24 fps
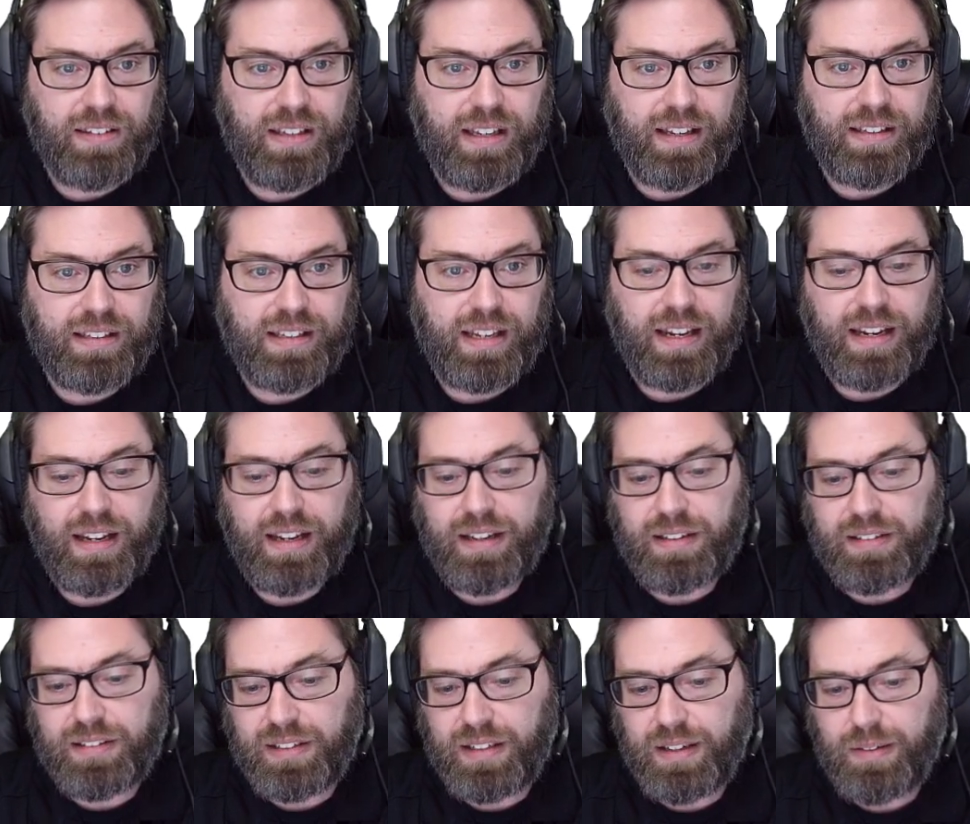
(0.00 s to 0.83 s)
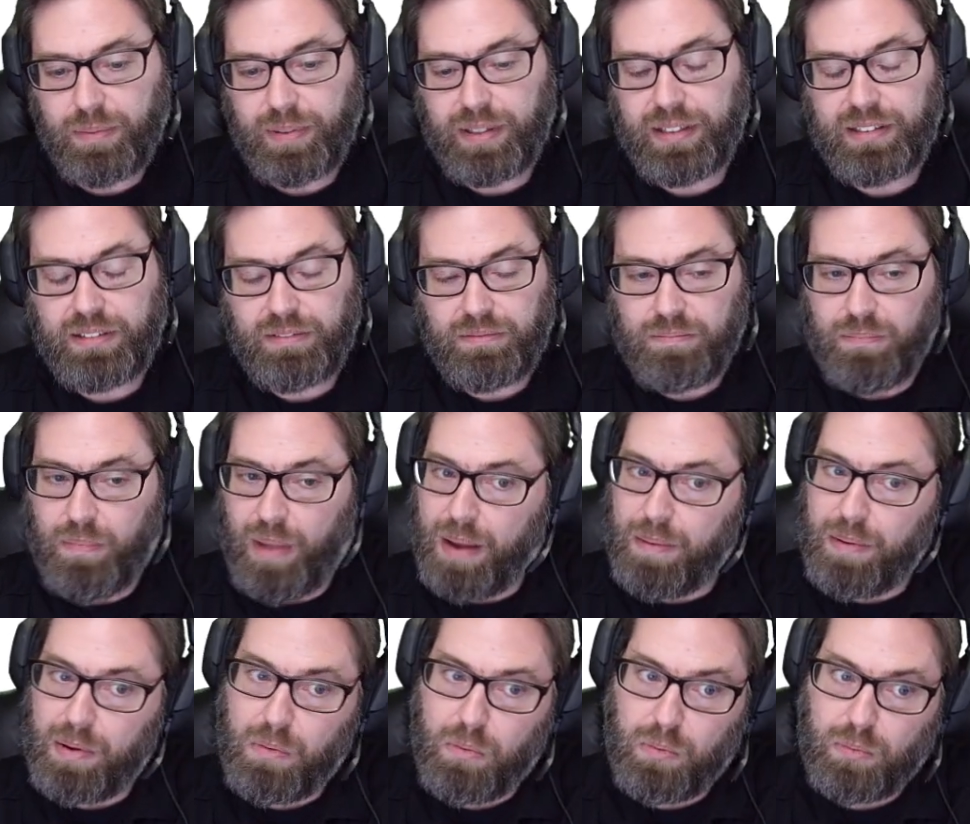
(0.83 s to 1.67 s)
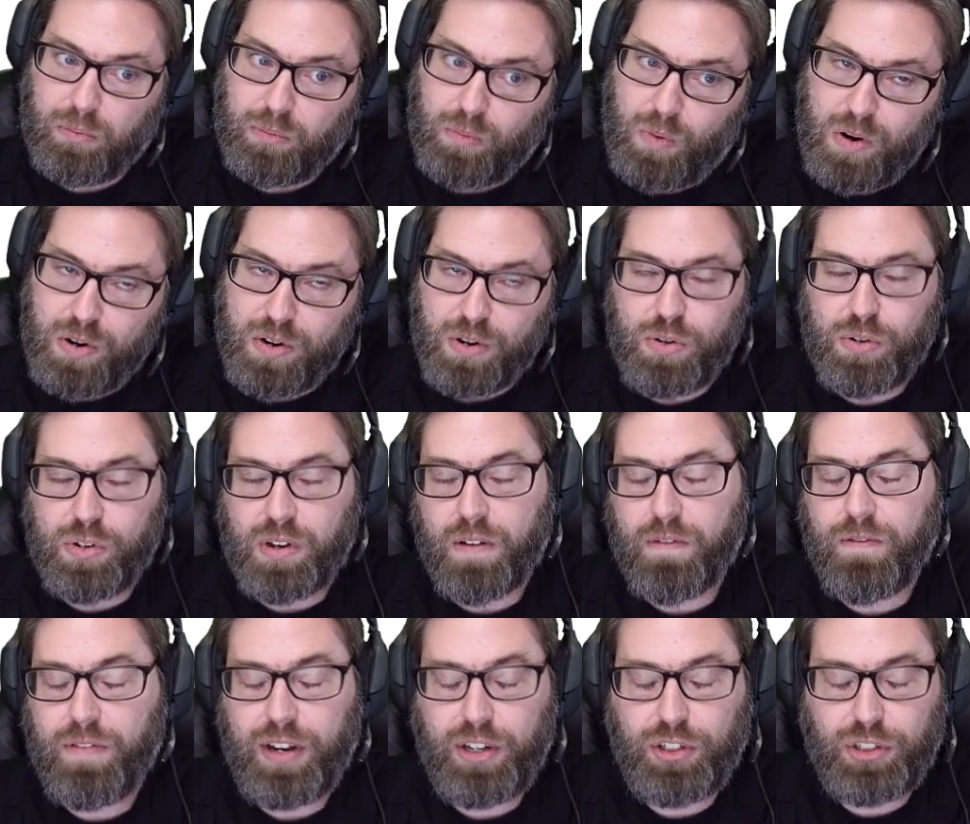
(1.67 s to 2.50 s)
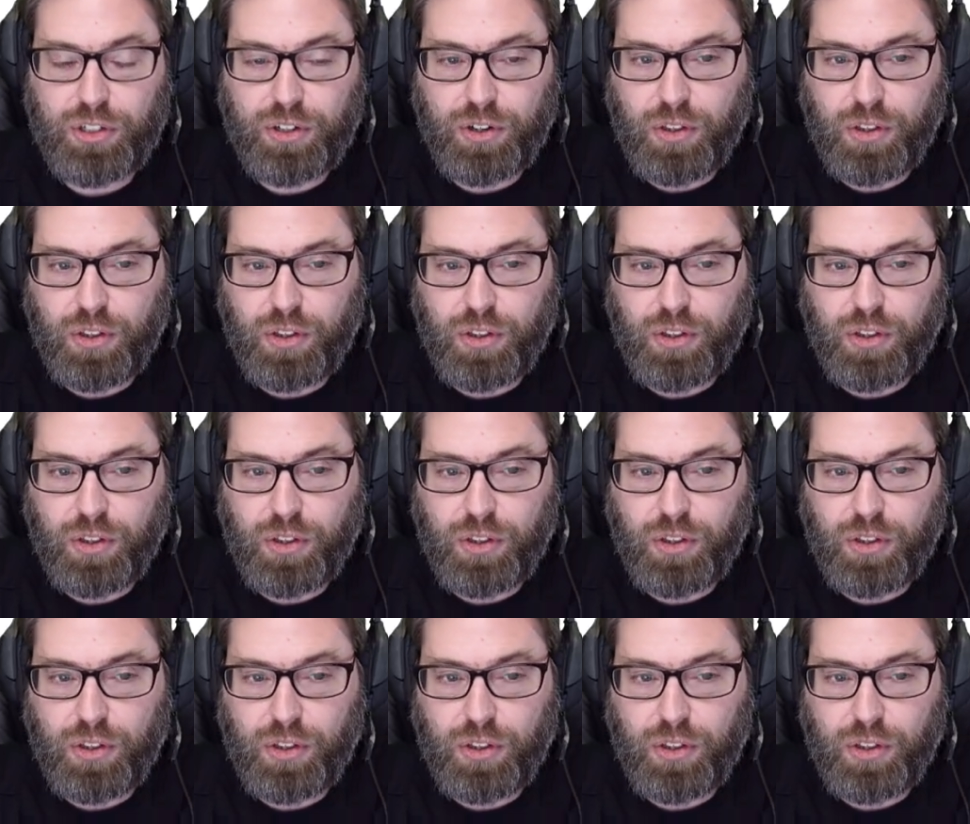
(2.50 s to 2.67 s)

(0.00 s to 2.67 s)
that we maybe weren't using a feature